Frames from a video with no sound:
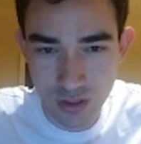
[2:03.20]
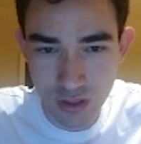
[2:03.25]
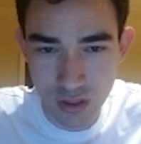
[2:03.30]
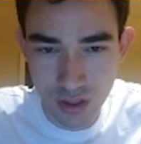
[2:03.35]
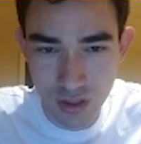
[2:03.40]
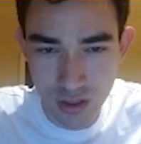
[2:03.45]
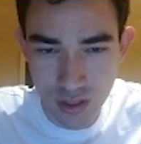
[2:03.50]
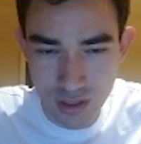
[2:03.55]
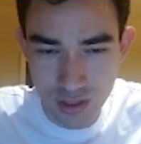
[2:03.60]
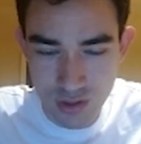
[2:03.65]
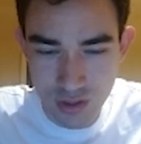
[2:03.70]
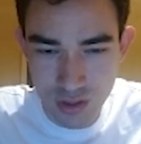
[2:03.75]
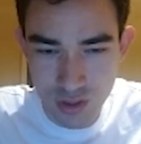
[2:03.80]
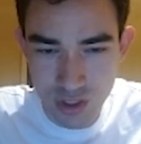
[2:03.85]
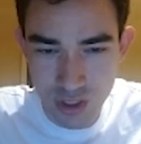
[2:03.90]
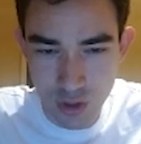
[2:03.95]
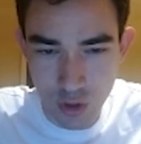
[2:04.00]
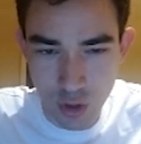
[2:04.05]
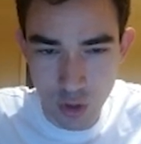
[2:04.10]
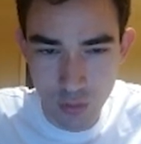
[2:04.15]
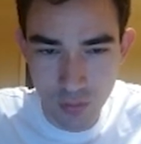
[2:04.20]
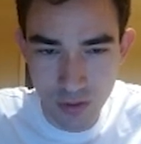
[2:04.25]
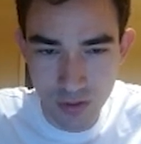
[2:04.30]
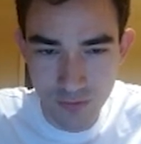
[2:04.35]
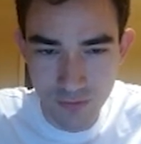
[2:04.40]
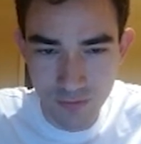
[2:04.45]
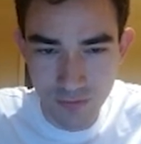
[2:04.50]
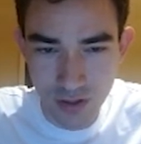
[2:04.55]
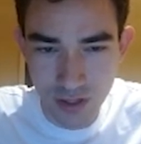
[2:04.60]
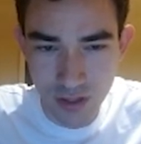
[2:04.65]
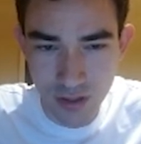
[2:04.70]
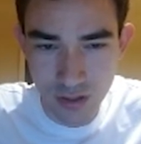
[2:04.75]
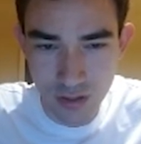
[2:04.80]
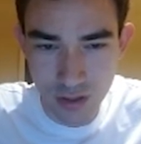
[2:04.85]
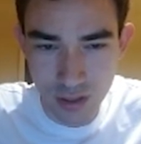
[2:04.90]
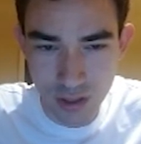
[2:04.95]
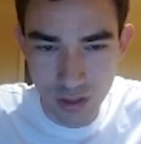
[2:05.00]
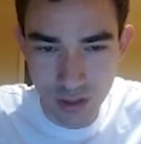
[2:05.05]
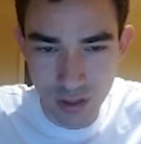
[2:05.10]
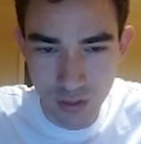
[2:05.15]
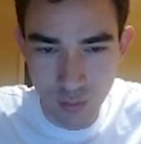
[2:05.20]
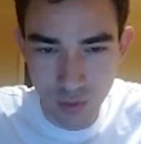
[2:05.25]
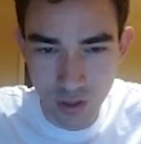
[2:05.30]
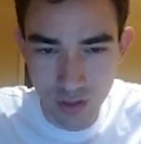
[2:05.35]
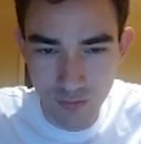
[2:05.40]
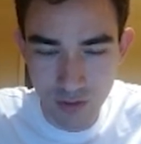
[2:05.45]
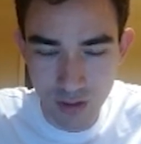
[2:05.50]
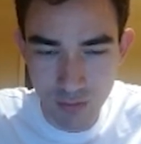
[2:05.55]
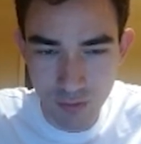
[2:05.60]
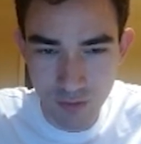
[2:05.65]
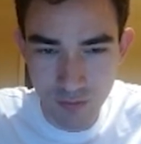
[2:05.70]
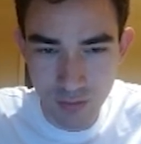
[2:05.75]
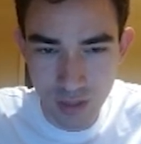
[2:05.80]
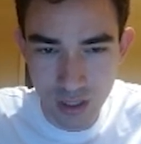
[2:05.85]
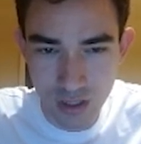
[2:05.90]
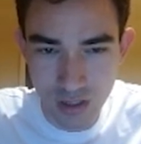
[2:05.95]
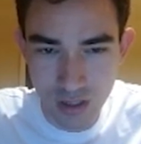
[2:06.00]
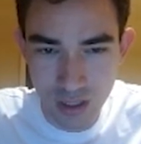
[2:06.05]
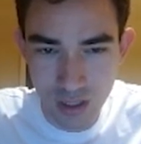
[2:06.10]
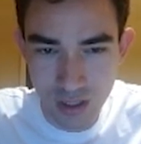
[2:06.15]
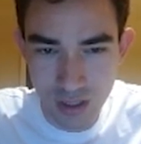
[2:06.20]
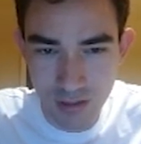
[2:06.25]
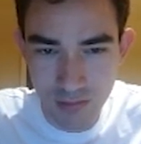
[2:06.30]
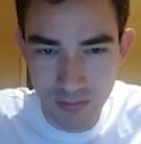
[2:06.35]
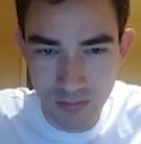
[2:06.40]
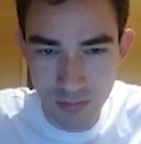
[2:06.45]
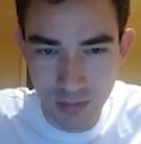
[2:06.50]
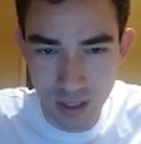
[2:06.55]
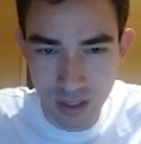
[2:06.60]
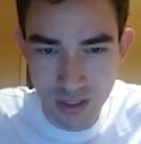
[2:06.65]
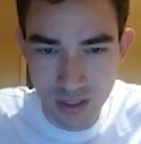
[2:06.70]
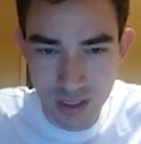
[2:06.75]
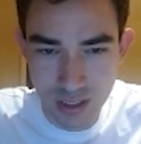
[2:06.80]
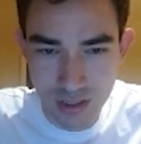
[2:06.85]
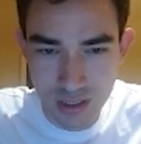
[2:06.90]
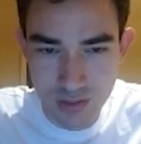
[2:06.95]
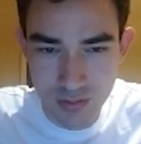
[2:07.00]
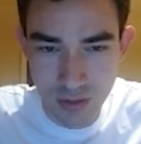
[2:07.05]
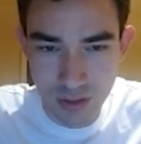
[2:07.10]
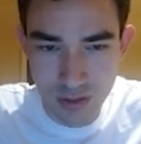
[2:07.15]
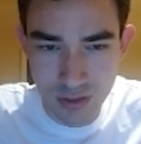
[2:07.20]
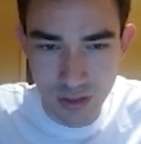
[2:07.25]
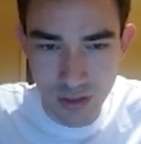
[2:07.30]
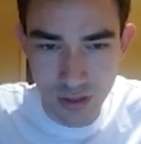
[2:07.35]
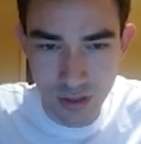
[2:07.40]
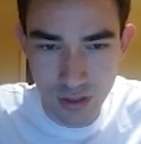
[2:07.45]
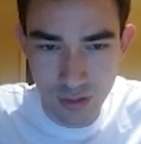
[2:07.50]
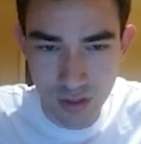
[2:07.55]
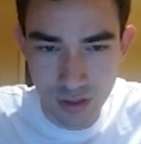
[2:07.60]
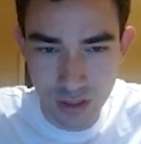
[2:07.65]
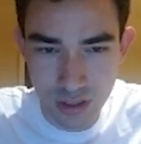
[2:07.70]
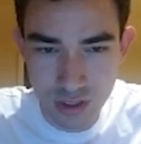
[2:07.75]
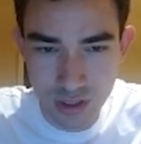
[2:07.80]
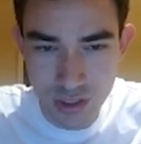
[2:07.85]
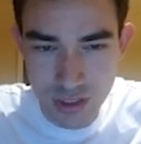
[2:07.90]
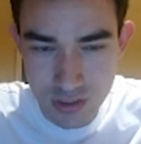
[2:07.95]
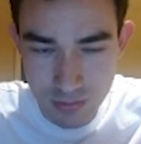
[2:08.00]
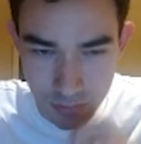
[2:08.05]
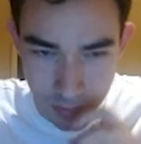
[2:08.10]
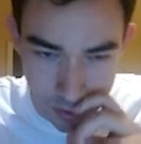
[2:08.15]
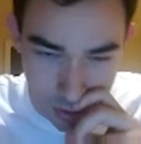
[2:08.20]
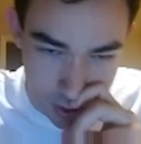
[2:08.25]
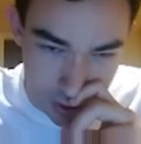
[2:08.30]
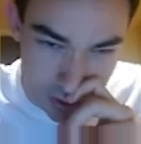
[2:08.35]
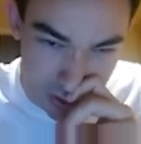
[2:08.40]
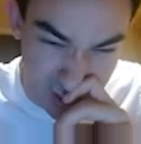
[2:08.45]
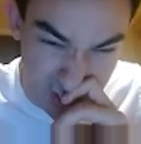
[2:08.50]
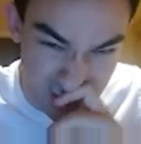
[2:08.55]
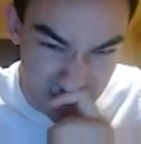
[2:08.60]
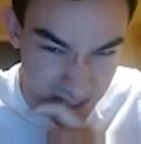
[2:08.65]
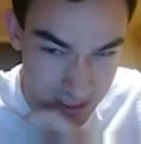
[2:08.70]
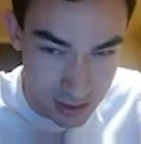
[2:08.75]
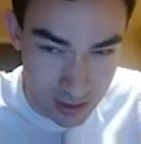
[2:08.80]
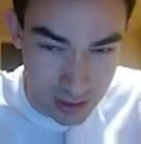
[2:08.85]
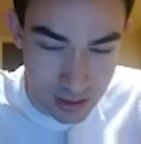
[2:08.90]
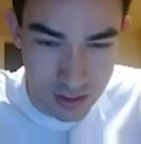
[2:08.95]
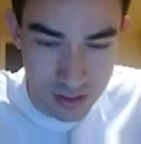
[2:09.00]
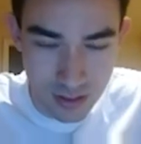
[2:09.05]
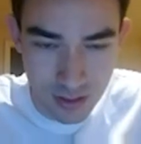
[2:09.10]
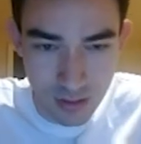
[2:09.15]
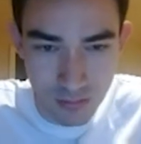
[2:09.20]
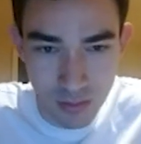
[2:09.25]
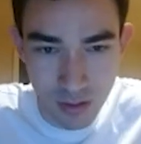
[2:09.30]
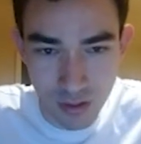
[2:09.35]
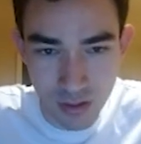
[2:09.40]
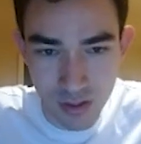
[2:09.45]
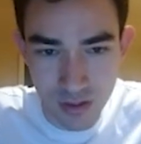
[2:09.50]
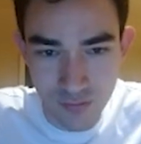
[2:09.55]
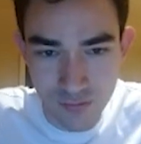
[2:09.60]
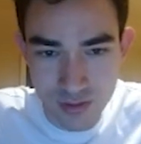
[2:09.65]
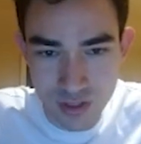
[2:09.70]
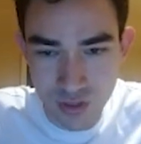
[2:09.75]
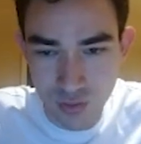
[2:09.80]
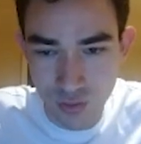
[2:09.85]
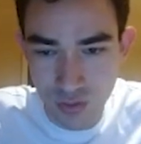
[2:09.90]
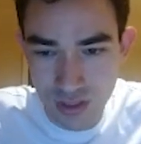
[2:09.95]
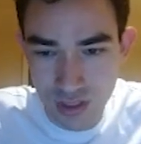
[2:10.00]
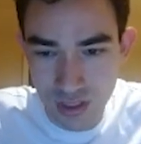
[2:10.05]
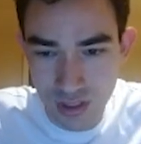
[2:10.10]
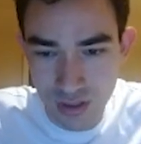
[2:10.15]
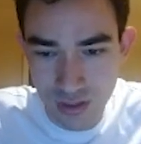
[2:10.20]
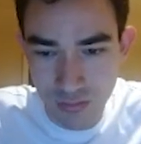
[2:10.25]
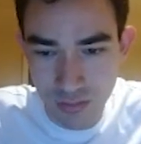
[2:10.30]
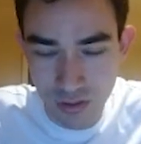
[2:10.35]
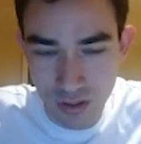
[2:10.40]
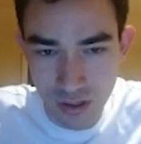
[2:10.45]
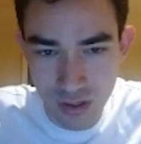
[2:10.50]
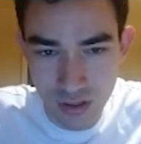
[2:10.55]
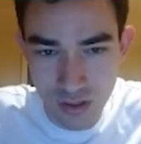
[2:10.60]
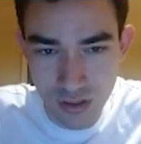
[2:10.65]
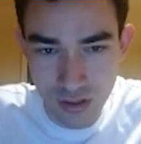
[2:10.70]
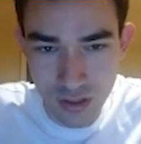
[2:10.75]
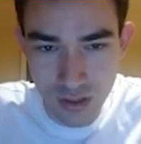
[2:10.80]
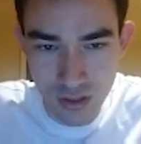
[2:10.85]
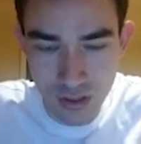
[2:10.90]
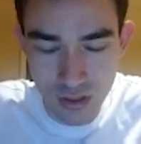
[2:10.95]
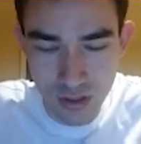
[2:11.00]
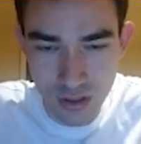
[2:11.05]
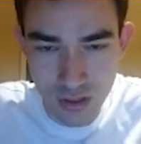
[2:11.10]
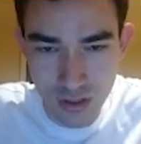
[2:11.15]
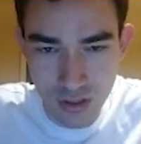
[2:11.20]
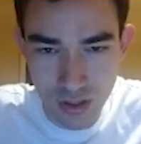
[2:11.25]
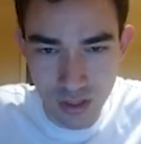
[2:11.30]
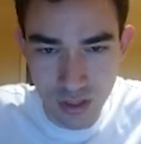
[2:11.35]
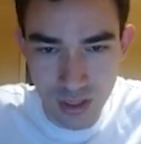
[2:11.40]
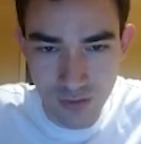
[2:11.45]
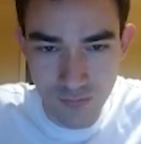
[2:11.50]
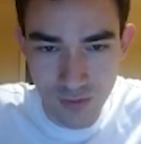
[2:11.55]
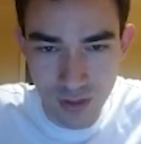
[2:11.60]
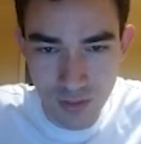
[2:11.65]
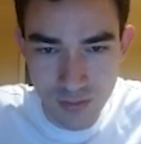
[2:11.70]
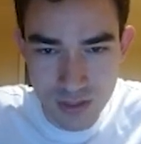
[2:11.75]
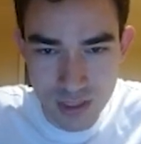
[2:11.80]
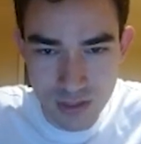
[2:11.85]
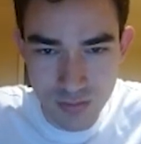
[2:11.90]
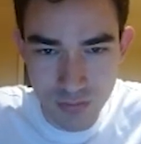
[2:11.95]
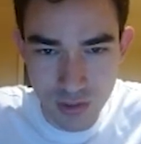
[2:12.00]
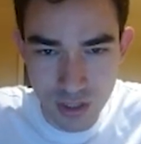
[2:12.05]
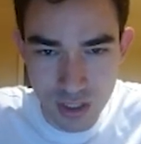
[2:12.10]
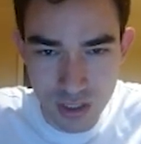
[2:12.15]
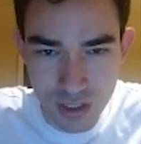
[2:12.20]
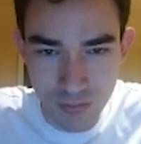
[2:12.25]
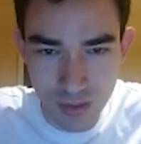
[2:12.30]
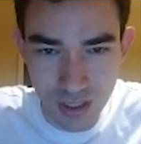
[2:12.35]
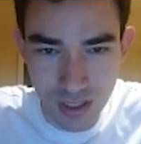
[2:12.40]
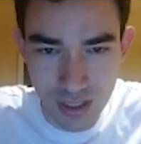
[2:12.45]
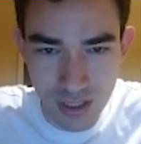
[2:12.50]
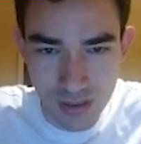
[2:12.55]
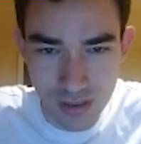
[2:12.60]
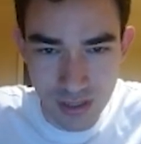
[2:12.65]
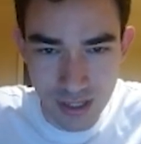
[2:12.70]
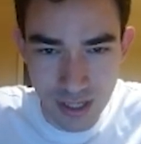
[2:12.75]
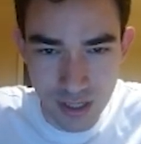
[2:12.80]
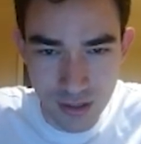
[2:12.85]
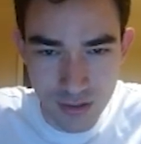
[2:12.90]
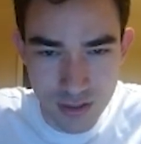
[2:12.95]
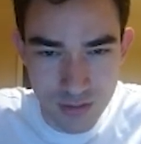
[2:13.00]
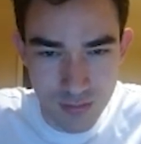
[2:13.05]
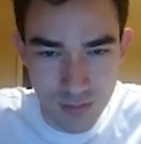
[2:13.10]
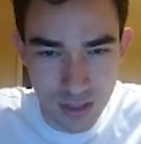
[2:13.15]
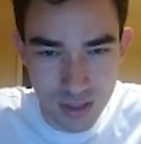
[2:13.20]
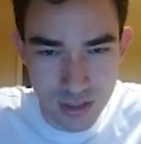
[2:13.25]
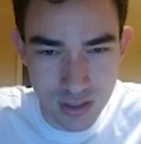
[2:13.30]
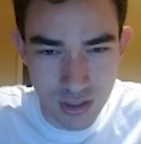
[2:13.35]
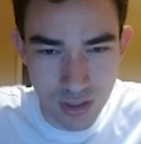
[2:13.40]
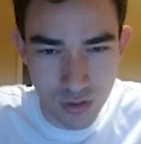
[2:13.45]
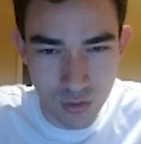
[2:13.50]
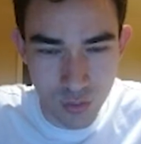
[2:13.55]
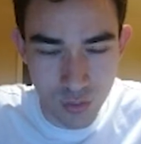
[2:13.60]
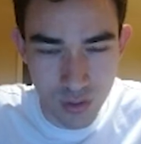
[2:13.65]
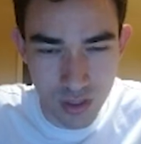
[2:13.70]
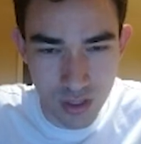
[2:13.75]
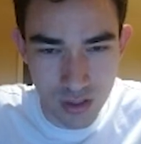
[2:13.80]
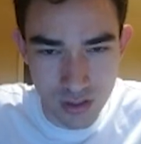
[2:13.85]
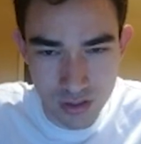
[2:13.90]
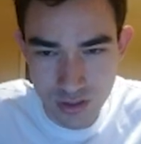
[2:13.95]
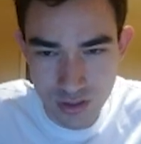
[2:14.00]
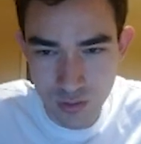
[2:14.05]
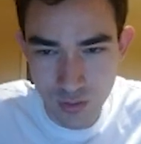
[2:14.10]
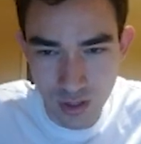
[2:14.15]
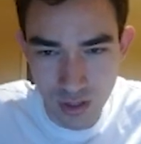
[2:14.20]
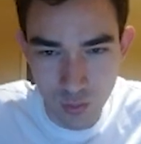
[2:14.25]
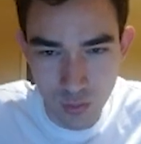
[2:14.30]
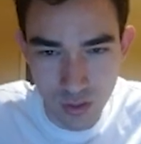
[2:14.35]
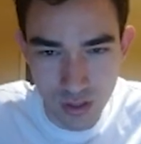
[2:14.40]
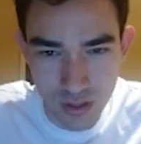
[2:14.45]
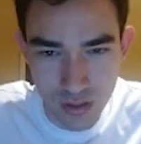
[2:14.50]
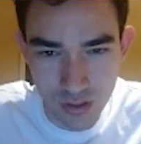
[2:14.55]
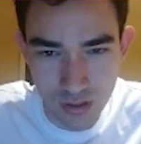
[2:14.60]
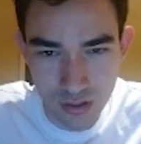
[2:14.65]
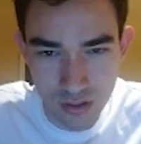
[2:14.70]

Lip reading: Okay, so there's an open file here. And wherever I move my knight, he might take this pawn. So you know what? Let's just block the ability of his queen taking the pawn. He develops his bishop, but he allows me to queen. And so I will.